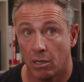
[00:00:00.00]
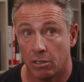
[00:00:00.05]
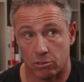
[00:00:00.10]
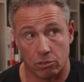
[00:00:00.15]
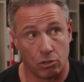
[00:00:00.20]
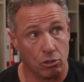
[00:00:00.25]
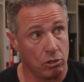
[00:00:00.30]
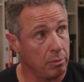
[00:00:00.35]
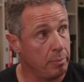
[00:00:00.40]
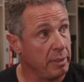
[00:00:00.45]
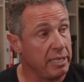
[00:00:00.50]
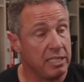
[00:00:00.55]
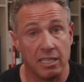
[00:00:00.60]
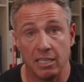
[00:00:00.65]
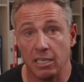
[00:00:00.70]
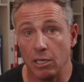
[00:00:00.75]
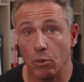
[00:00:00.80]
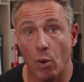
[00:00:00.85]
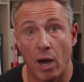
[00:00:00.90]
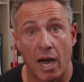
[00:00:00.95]
It's going to be
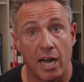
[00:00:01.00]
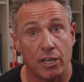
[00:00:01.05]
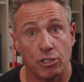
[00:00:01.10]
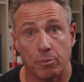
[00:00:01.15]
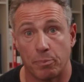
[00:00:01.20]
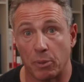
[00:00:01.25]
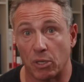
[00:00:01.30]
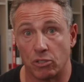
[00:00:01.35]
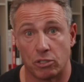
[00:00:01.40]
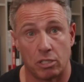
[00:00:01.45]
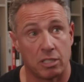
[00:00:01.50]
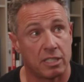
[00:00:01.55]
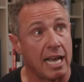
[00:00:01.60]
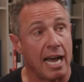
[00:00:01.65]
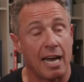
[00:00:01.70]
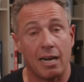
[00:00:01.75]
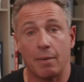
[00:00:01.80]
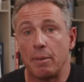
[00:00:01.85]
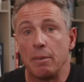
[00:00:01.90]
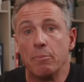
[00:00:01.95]
Diddy Watch because it's
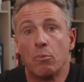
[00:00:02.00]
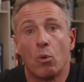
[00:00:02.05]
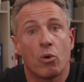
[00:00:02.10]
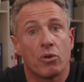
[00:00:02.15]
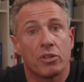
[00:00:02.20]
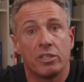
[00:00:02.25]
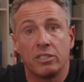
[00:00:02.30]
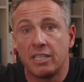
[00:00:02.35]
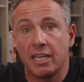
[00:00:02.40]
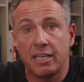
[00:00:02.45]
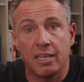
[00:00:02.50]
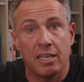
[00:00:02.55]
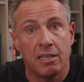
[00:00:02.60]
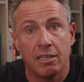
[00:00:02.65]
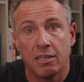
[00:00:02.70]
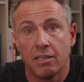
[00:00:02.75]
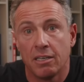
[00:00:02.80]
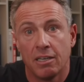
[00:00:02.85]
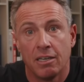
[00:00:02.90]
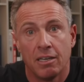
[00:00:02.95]
got to be more than Diddy.
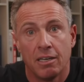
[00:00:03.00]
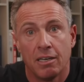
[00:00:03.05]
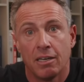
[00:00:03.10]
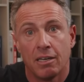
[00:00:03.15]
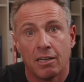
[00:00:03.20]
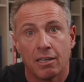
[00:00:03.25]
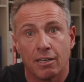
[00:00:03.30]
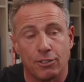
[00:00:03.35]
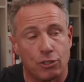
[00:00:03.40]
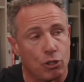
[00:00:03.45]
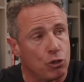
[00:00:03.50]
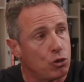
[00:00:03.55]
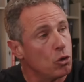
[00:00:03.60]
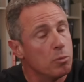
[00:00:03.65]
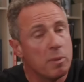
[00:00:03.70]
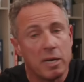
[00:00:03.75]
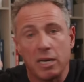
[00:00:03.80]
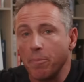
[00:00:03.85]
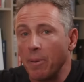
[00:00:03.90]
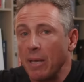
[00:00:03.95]
Because there are too
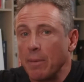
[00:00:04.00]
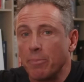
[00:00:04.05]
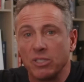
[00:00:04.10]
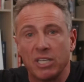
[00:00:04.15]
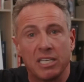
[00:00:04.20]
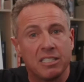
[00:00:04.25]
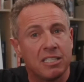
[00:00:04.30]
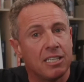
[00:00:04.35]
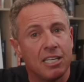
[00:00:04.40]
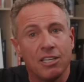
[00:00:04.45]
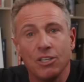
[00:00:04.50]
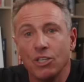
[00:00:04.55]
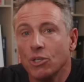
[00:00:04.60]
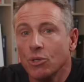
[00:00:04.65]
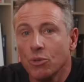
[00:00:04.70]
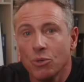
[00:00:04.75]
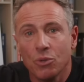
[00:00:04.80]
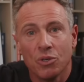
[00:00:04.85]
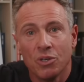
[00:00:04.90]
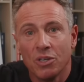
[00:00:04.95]
many people that Diddy
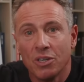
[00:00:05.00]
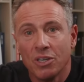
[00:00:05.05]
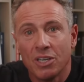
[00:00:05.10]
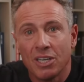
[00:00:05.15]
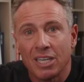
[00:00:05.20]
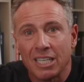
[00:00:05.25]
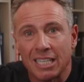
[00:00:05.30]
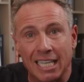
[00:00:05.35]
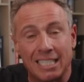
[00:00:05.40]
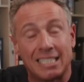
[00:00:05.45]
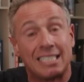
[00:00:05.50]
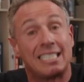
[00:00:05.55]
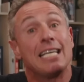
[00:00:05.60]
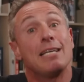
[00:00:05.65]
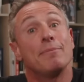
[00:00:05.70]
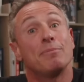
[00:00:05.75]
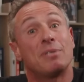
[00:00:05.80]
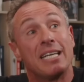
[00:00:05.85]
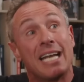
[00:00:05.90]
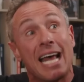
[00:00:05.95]
knew that
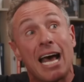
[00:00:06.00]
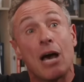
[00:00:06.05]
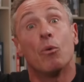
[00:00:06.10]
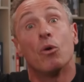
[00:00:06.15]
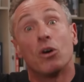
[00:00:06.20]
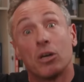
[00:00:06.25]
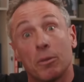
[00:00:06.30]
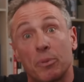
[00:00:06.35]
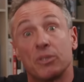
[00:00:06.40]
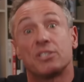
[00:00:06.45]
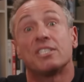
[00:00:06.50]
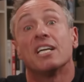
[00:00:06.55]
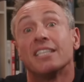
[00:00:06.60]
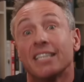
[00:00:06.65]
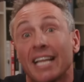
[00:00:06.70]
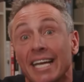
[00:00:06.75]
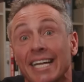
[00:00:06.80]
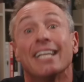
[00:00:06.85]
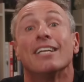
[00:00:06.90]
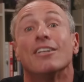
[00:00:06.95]
seem to now want to pretend
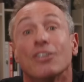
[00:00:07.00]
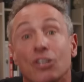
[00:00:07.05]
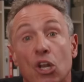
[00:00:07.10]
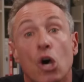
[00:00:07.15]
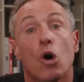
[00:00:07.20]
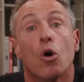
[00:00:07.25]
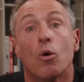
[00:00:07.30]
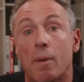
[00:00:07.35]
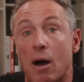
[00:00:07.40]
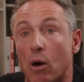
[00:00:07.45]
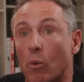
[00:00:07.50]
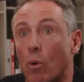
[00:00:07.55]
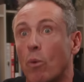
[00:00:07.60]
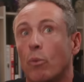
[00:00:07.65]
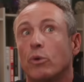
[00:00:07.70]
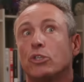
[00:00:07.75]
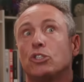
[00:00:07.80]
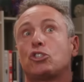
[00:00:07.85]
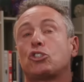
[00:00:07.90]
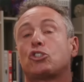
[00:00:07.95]
they didn't know about what
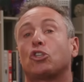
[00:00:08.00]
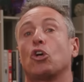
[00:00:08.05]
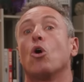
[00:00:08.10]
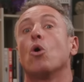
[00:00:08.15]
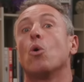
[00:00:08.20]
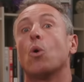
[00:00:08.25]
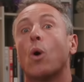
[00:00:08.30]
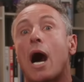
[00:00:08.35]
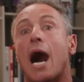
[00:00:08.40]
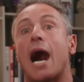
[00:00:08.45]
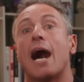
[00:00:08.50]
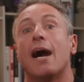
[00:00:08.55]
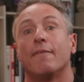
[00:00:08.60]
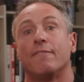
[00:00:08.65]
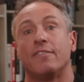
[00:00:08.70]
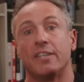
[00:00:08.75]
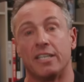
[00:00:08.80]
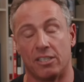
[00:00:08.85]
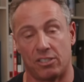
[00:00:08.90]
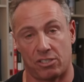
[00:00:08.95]
was so
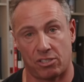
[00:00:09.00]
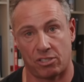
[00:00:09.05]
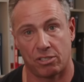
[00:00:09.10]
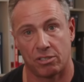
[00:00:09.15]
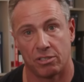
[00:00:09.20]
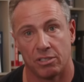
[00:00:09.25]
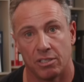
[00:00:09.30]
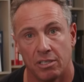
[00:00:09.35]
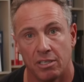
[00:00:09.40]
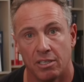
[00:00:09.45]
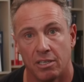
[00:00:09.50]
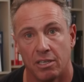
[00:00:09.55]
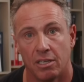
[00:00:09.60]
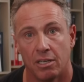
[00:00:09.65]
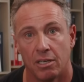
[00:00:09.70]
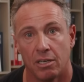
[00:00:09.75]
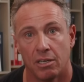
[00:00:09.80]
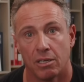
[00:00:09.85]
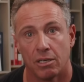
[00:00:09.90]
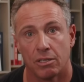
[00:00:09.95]
obvious.
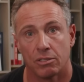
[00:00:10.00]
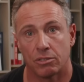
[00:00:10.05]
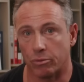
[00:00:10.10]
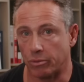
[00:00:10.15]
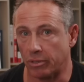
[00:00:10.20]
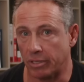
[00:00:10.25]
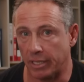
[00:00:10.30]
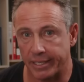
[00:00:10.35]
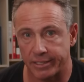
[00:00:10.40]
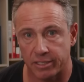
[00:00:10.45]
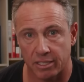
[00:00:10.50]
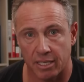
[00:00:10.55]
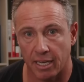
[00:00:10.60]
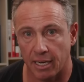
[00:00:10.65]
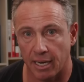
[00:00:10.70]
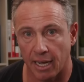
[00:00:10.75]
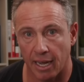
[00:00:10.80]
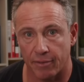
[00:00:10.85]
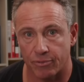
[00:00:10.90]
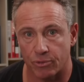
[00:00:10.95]
So let's get
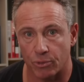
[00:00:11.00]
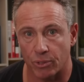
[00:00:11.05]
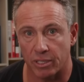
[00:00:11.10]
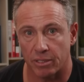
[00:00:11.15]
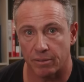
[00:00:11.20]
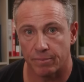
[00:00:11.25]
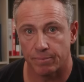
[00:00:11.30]
after it.